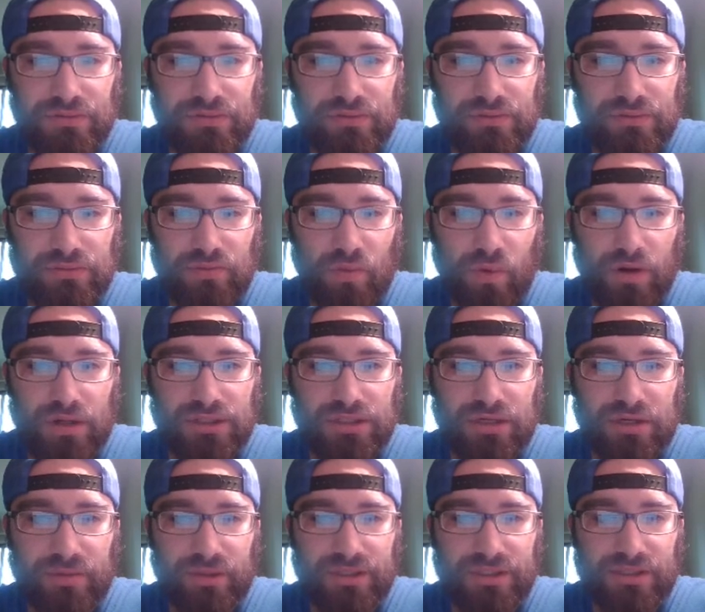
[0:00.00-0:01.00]
want to talk
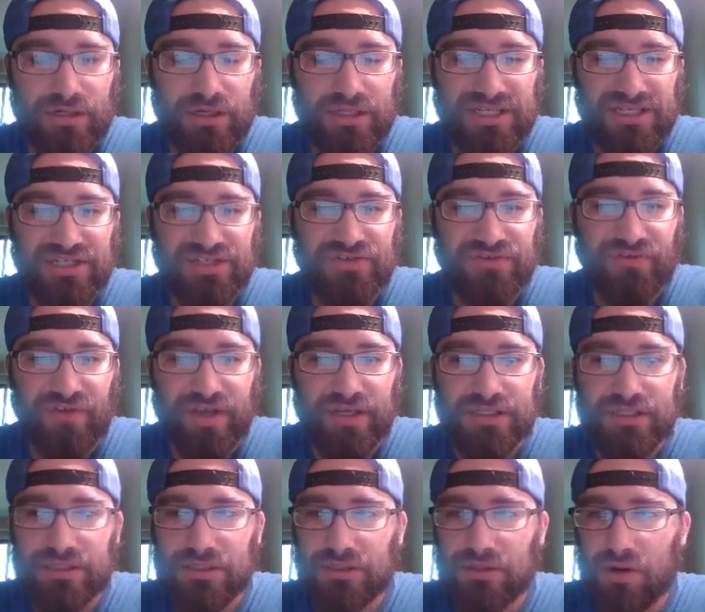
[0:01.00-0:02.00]
about this card because I just
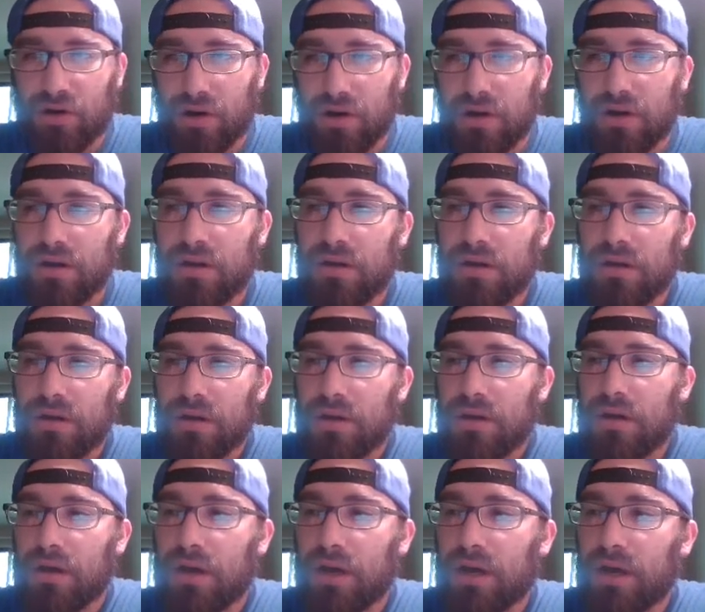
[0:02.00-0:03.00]
faced this card
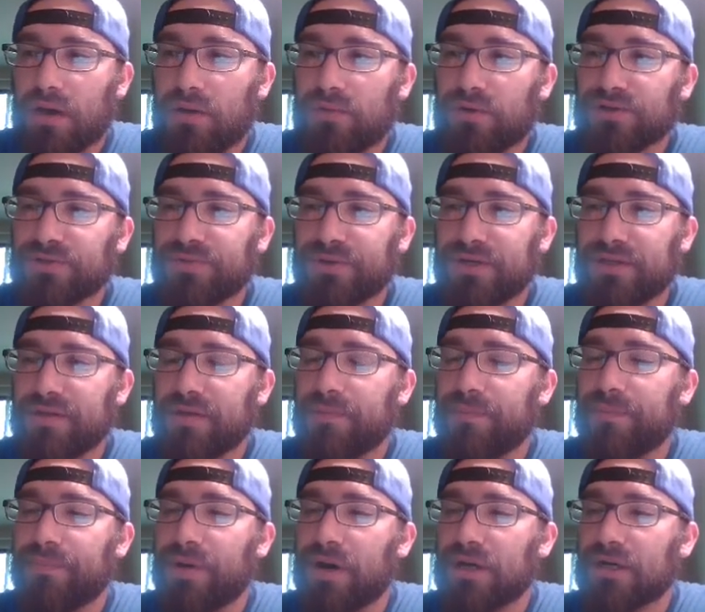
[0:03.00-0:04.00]
when I was playing the
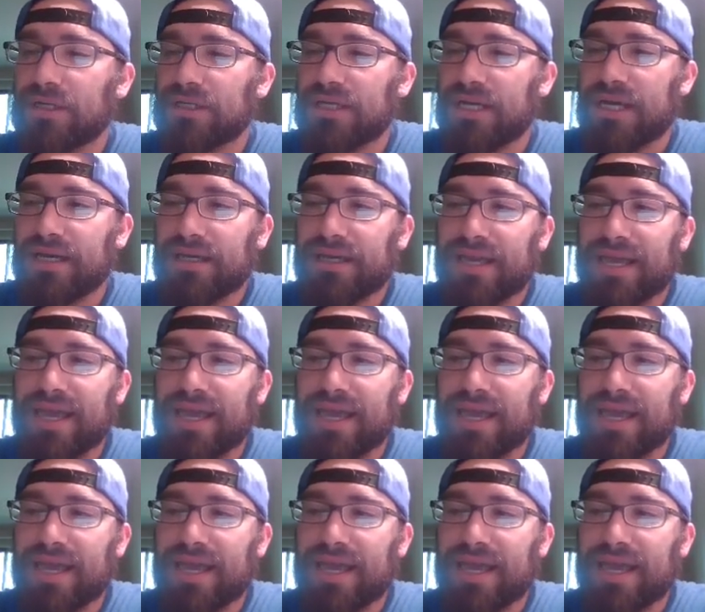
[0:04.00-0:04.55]
bug deck.